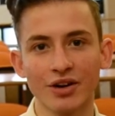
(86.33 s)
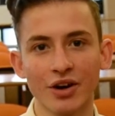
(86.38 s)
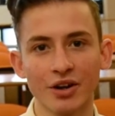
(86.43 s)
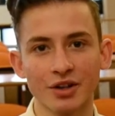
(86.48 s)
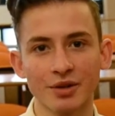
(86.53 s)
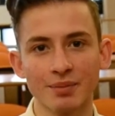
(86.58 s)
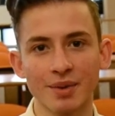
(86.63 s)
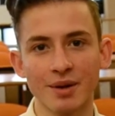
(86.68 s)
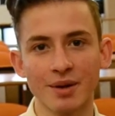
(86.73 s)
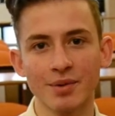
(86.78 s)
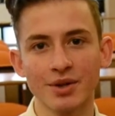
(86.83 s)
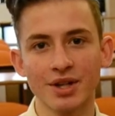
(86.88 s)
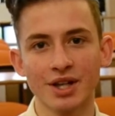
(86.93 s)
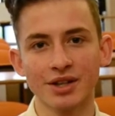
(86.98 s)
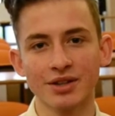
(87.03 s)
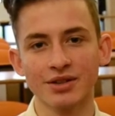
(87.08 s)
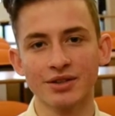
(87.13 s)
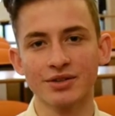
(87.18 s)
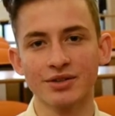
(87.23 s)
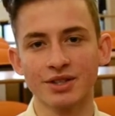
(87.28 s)
on the paper
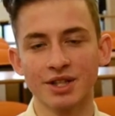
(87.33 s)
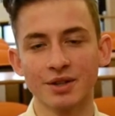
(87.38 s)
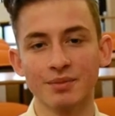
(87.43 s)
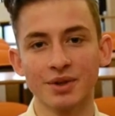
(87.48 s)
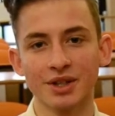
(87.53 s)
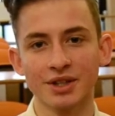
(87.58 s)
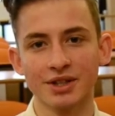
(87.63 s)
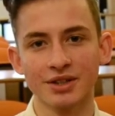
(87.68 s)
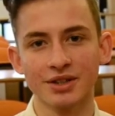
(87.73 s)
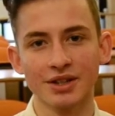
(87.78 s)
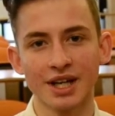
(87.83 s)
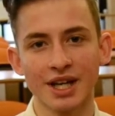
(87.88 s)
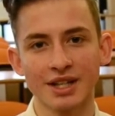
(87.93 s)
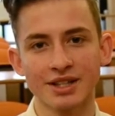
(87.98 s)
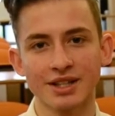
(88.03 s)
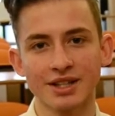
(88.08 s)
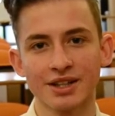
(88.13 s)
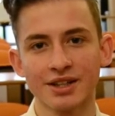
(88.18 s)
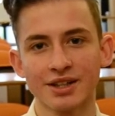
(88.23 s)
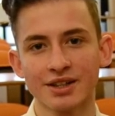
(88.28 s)
that you submit to ESSEC.